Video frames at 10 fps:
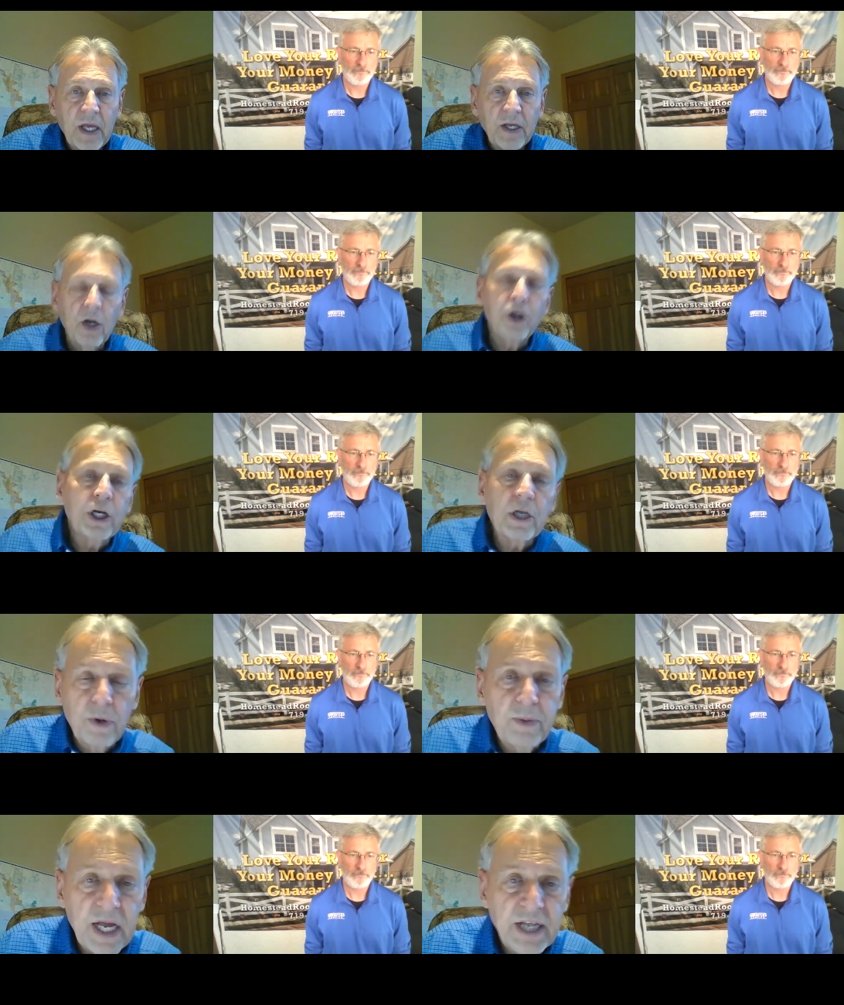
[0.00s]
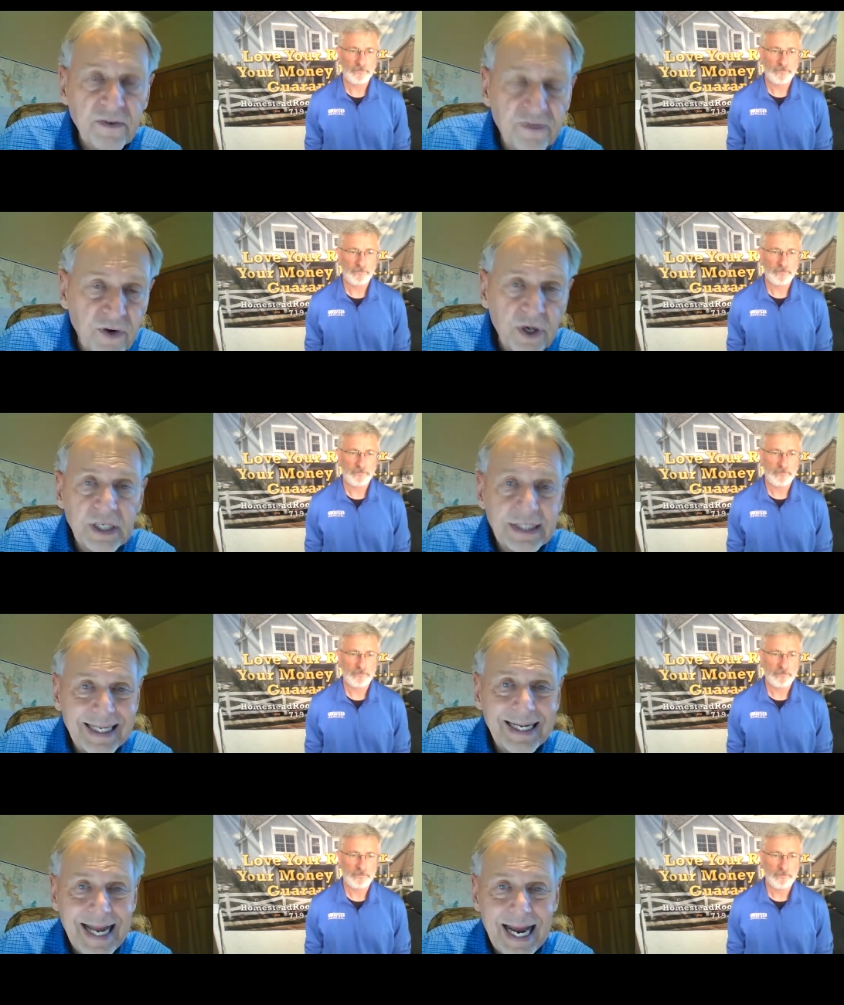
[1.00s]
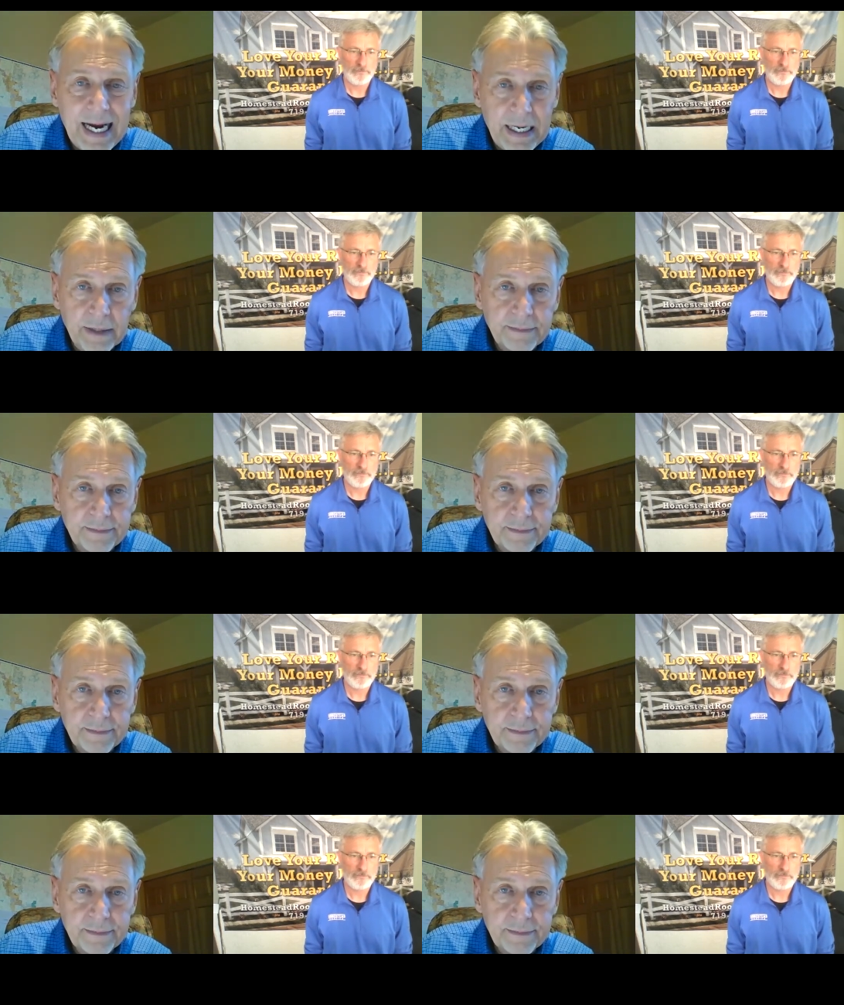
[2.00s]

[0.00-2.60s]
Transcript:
Speaker 1: You know, you can replace a furnace in a day.